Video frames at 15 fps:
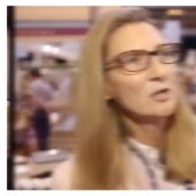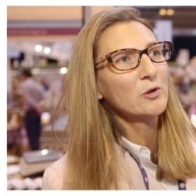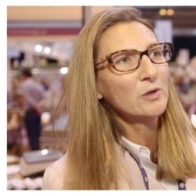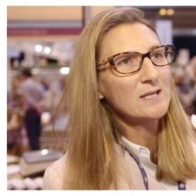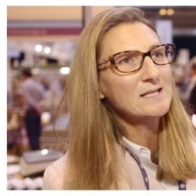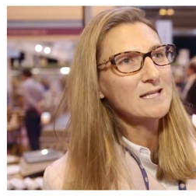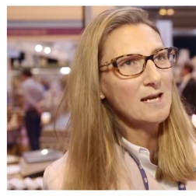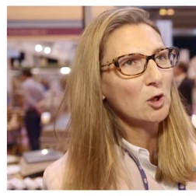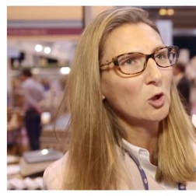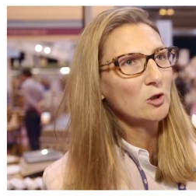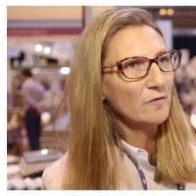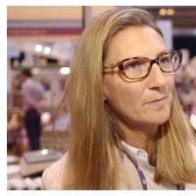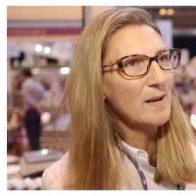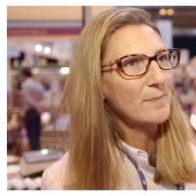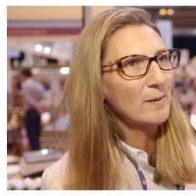You can see a lot
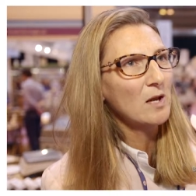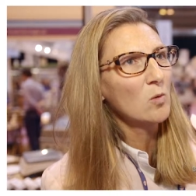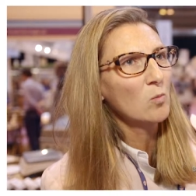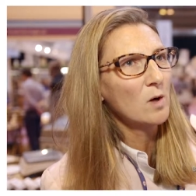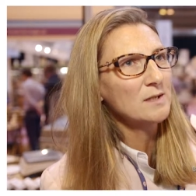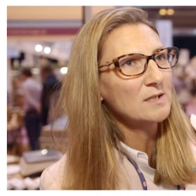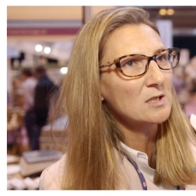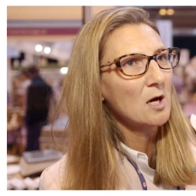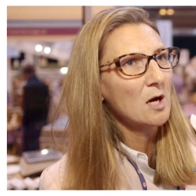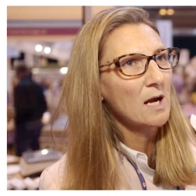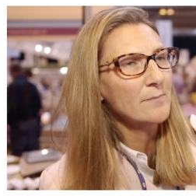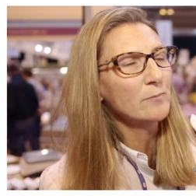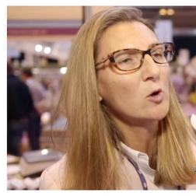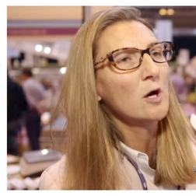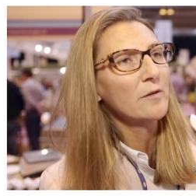of people at one
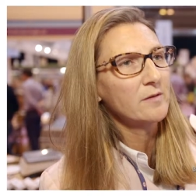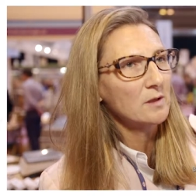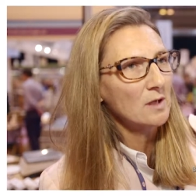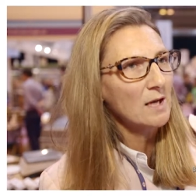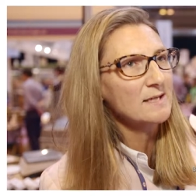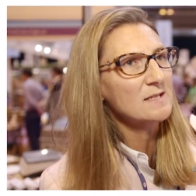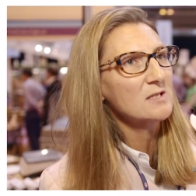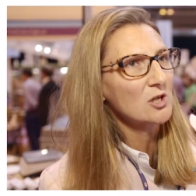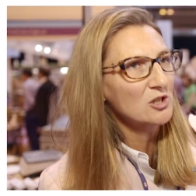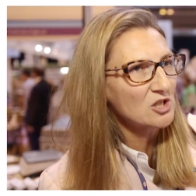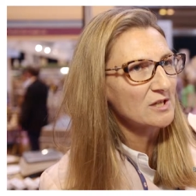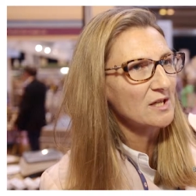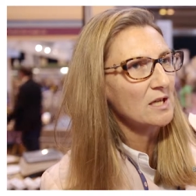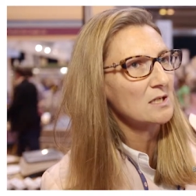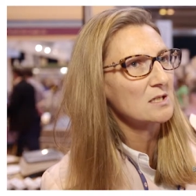time rather than like searching the